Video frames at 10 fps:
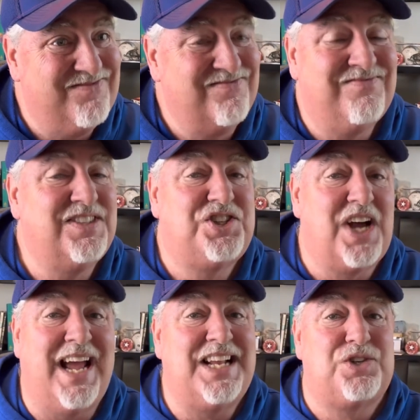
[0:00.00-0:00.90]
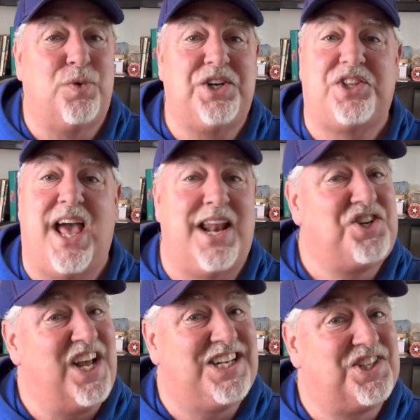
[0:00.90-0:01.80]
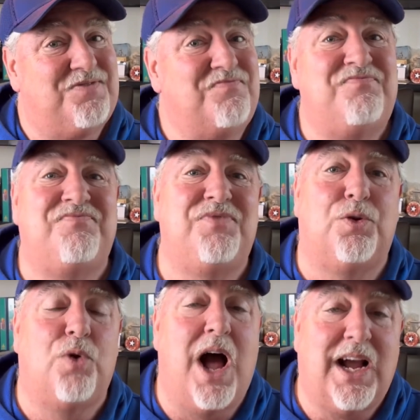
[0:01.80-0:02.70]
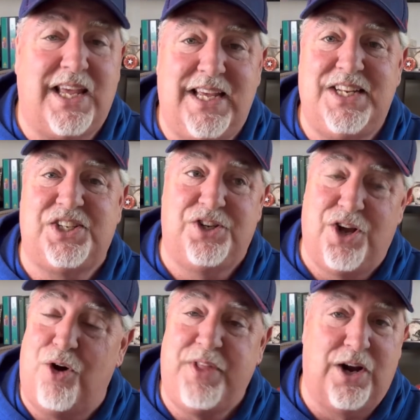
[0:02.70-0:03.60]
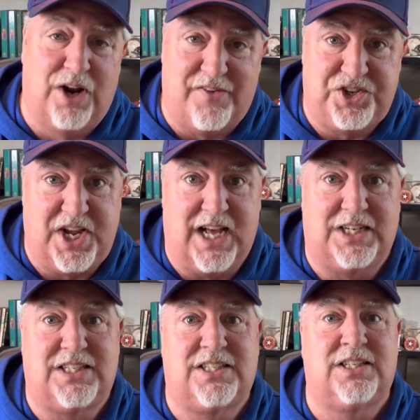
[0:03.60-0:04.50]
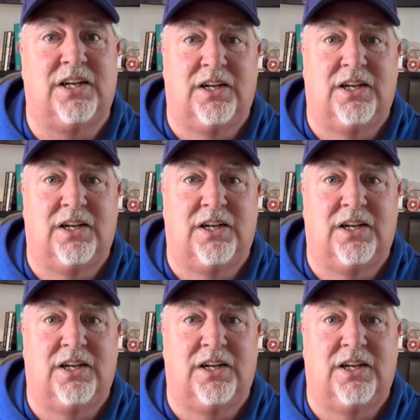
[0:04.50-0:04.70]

The Giants wish they had a chance. The Rockies know they don't have a chance.